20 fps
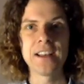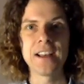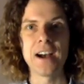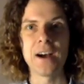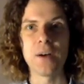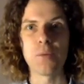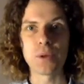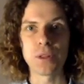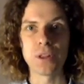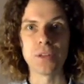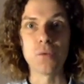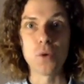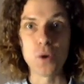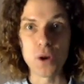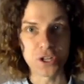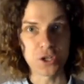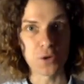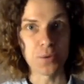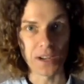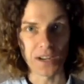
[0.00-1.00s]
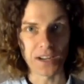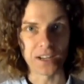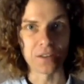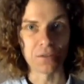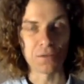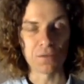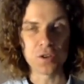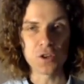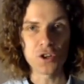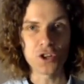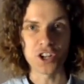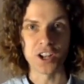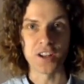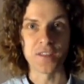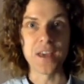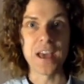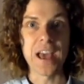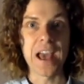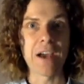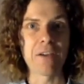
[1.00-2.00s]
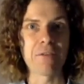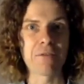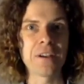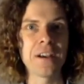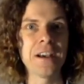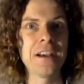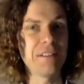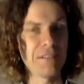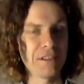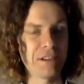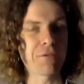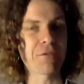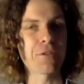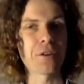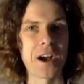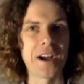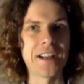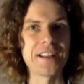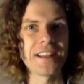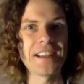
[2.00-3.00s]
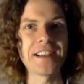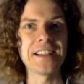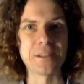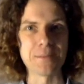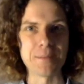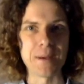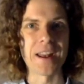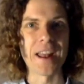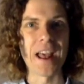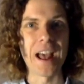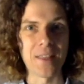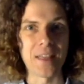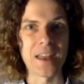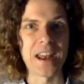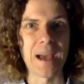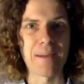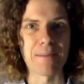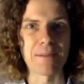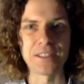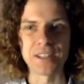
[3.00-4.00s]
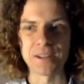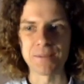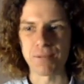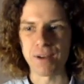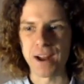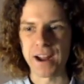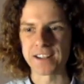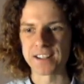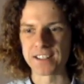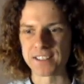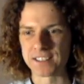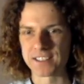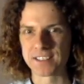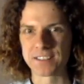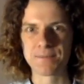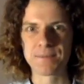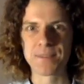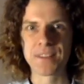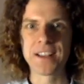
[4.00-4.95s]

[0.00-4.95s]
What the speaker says: we'll avoid doing it in the future, they have different ideas about how that happens in practice.